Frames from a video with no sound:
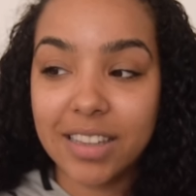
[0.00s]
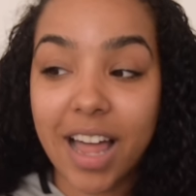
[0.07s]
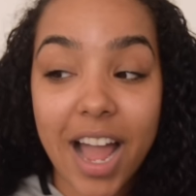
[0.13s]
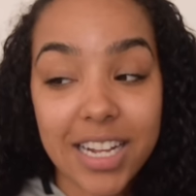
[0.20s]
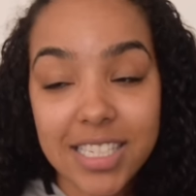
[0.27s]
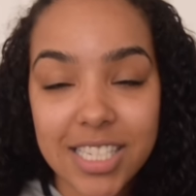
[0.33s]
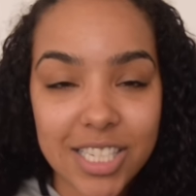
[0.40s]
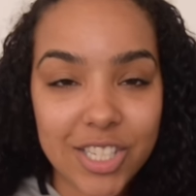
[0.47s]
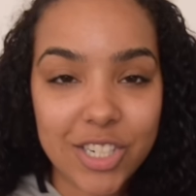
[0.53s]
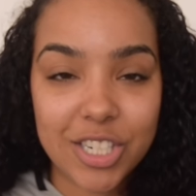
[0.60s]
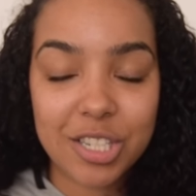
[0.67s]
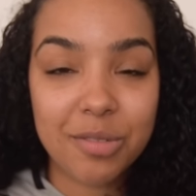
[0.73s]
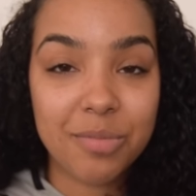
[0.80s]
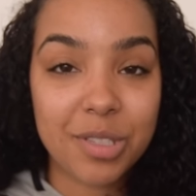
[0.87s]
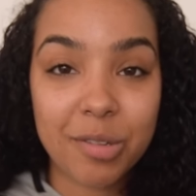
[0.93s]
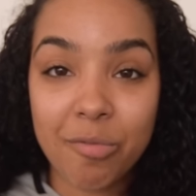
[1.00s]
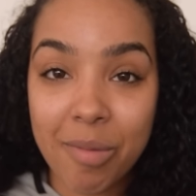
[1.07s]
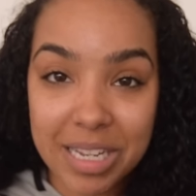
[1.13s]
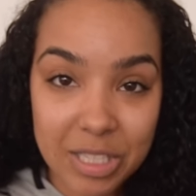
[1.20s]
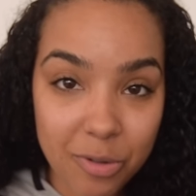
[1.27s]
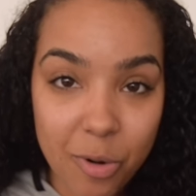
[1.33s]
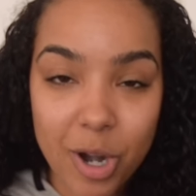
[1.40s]
line sisters and some of
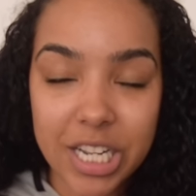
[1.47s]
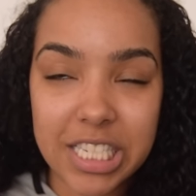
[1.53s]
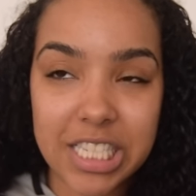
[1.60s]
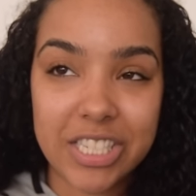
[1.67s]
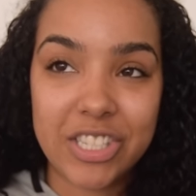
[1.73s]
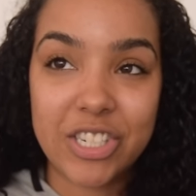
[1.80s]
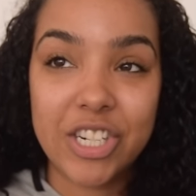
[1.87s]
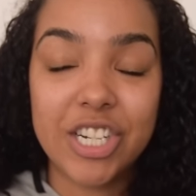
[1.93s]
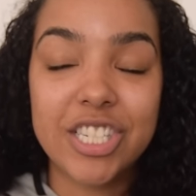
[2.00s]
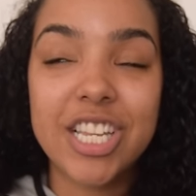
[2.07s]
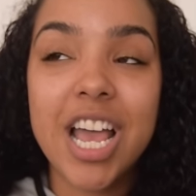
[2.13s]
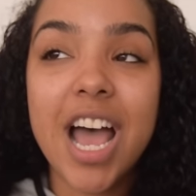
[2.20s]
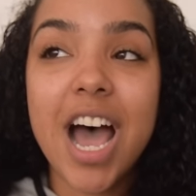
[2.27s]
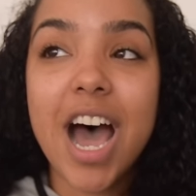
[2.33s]
my sorority sisters.